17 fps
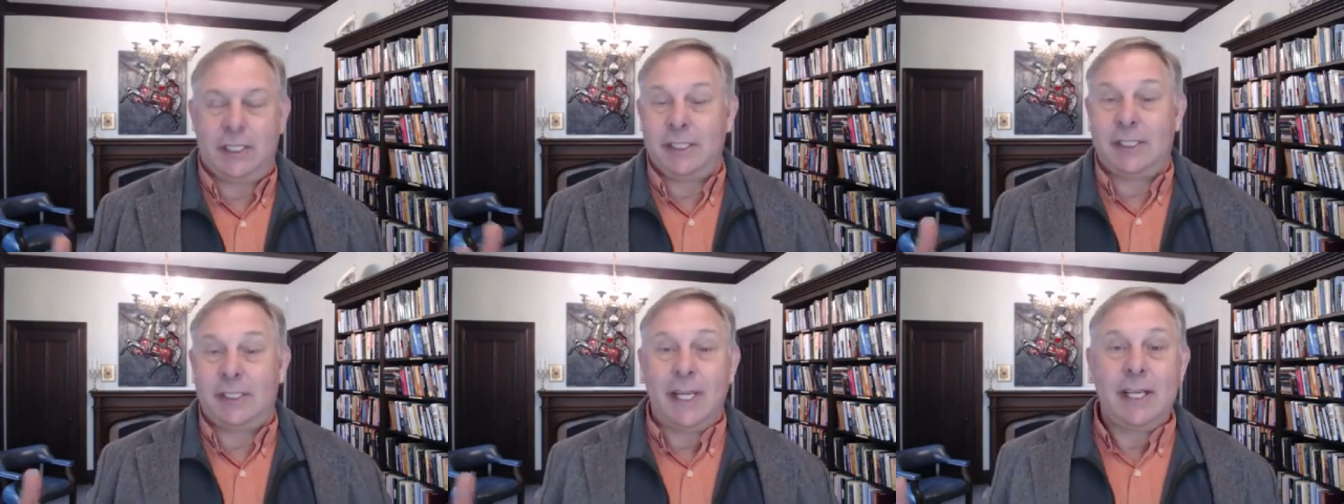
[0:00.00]

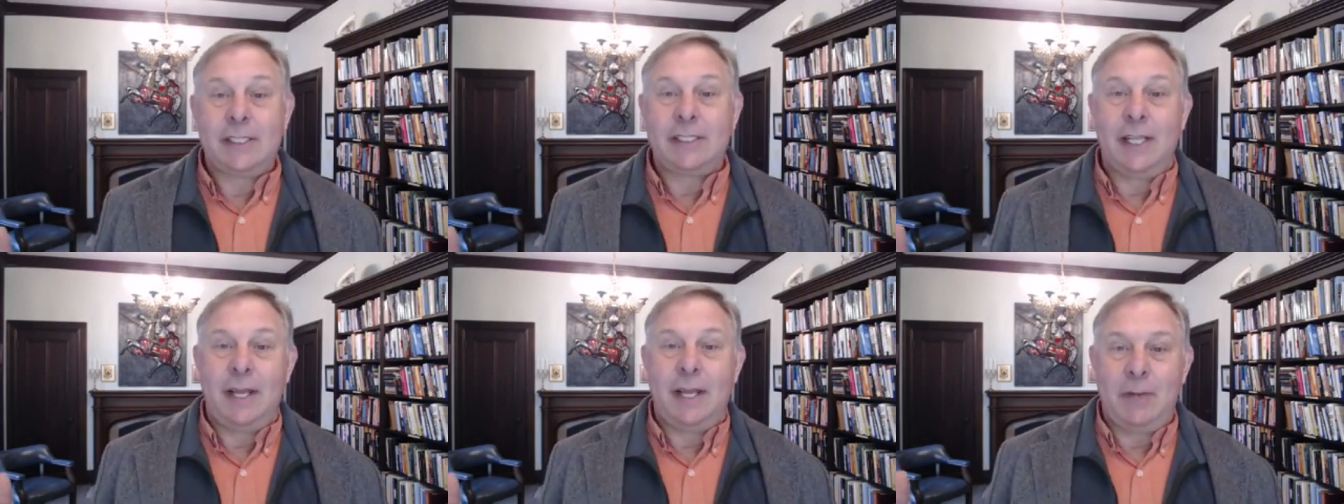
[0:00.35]
the
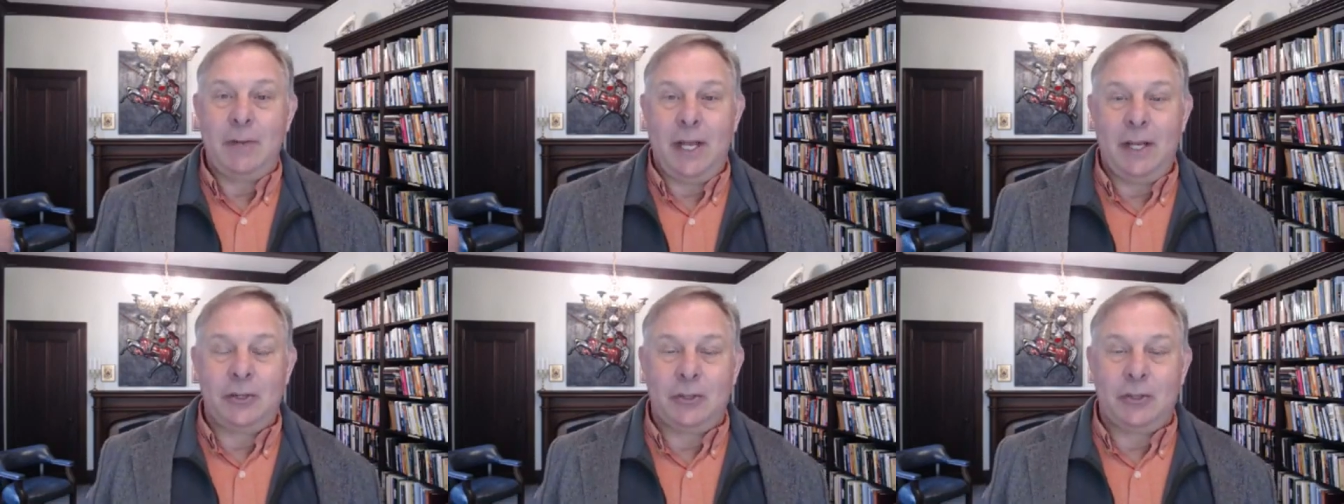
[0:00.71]
saints named
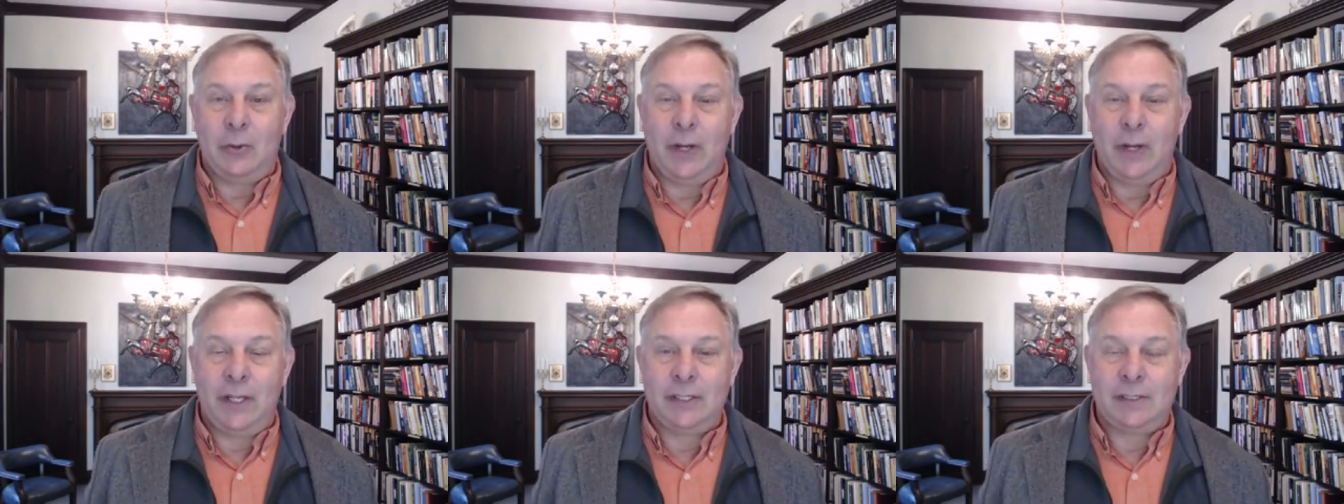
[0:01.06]

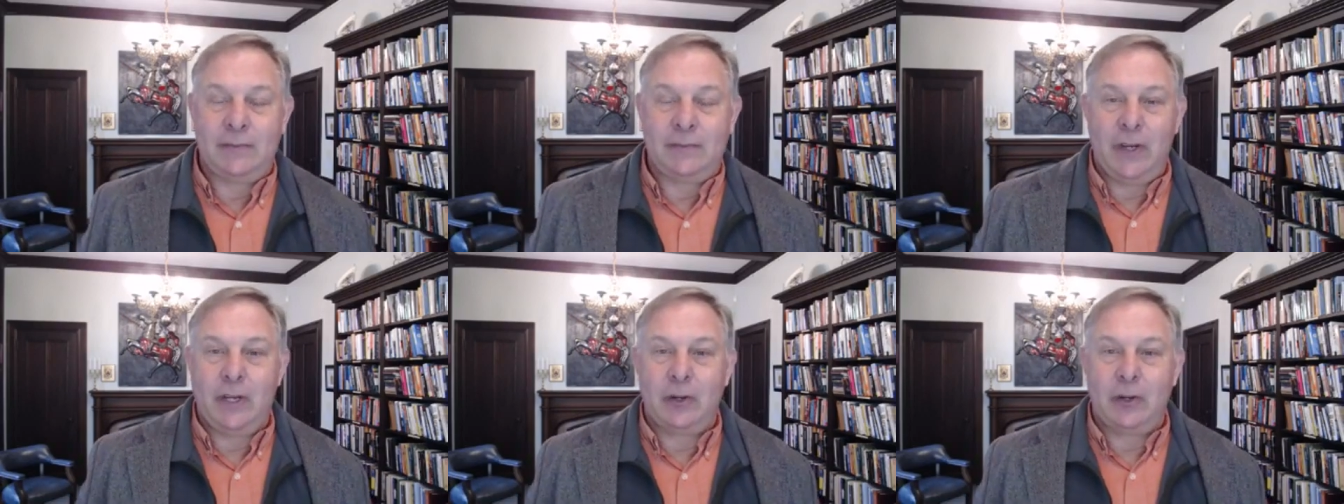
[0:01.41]
Andrew and
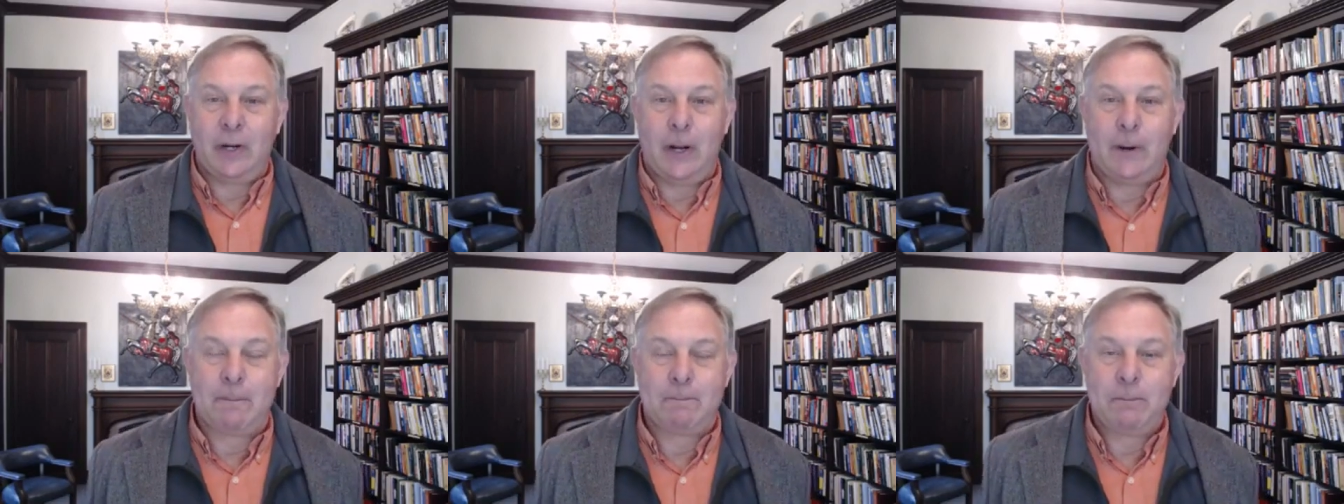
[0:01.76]
figure
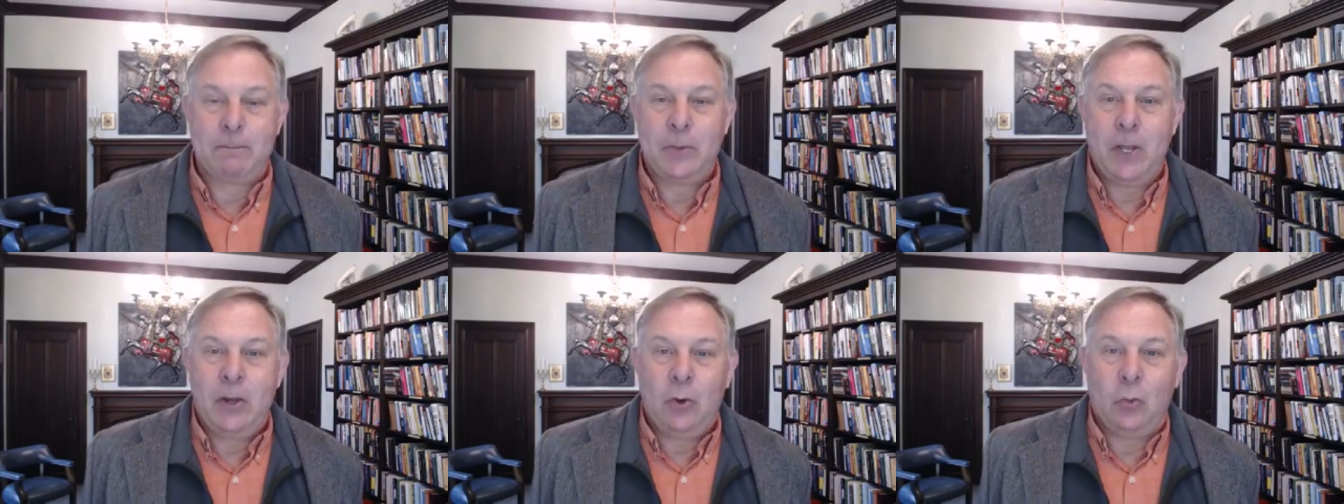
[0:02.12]
out
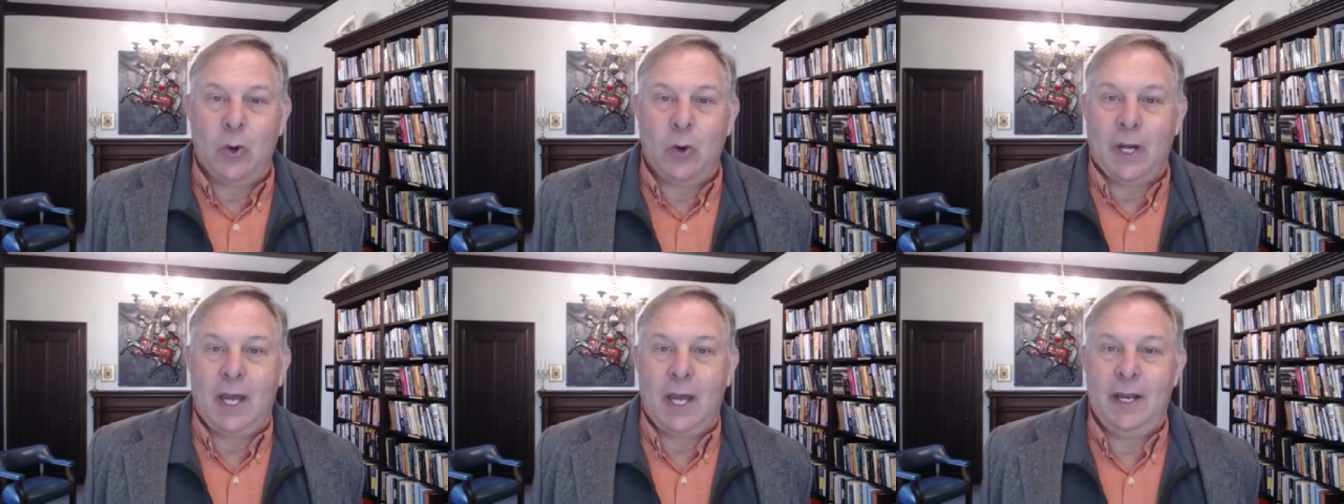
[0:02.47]

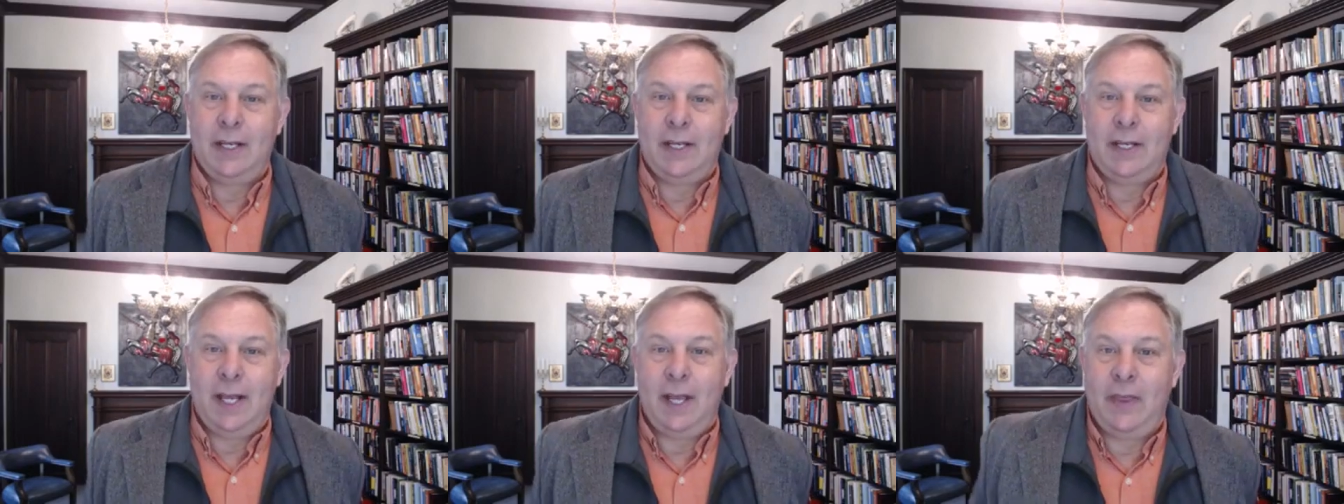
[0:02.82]
what kind
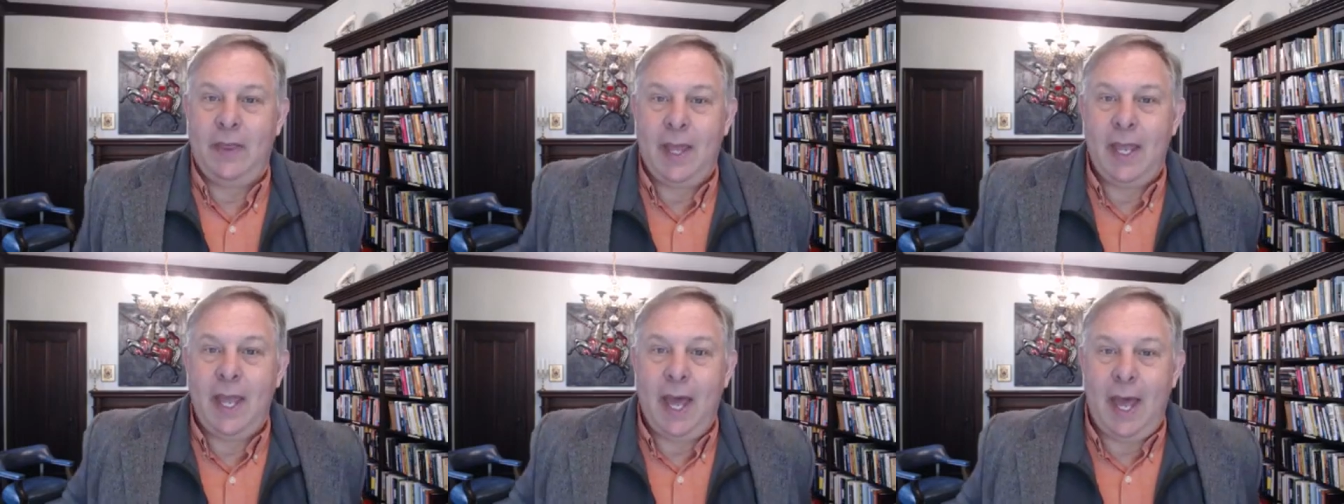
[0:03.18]
of day
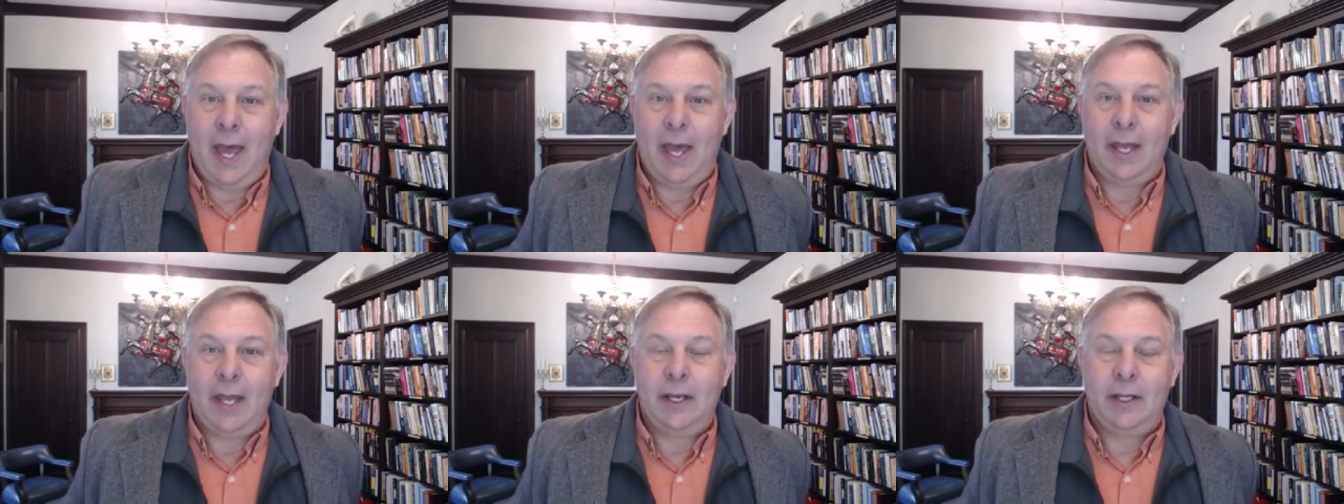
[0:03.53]
they
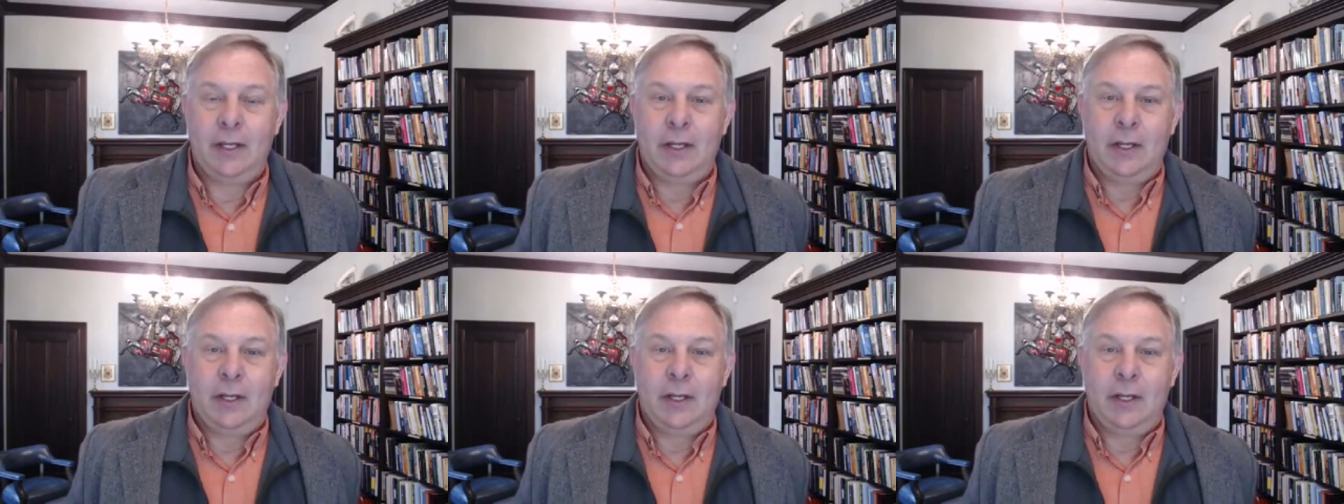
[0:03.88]
had.